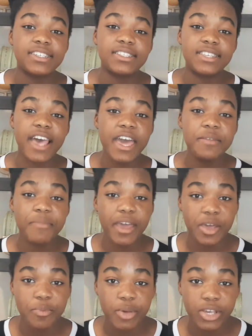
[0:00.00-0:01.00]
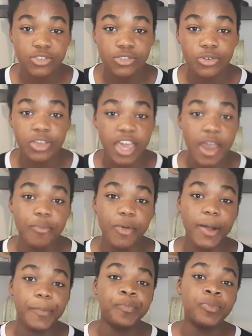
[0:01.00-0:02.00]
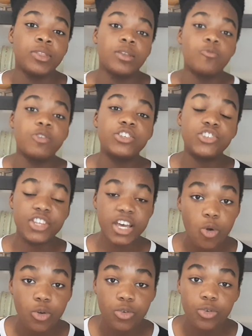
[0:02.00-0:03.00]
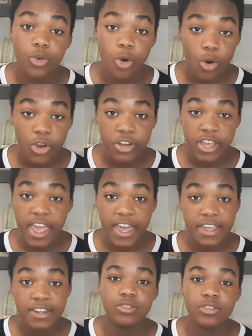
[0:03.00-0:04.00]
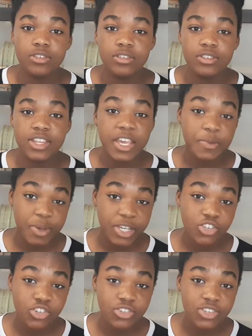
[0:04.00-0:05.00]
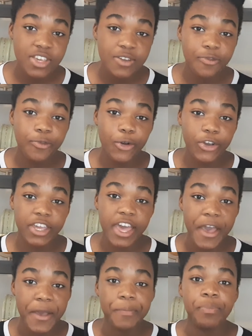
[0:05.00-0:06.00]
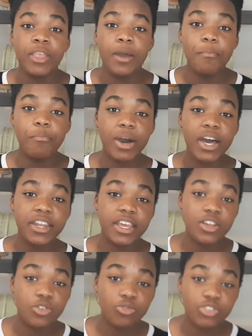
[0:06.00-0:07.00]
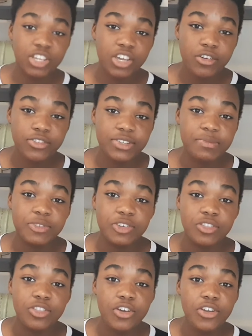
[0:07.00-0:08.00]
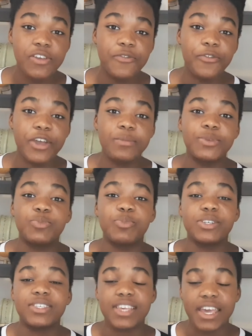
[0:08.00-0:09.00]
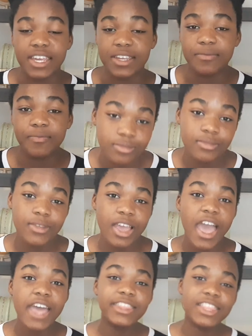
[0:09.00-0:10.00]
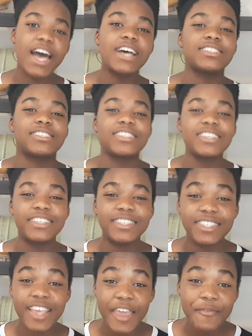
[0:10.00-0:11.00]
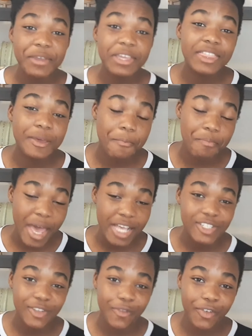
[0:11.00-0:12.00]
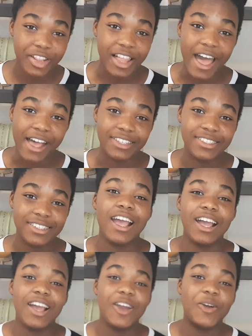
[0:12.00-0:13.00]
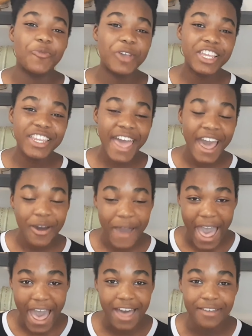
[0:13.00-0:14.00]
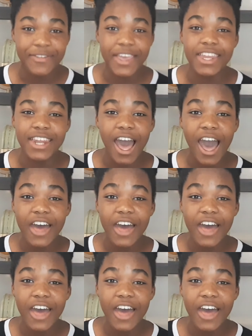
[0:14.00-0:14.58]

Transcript: a 10 megapixel camera, which does record and take pictures in 4K, but it only goes up to 30 frames per second. And lastly, saving the best for last, we now have an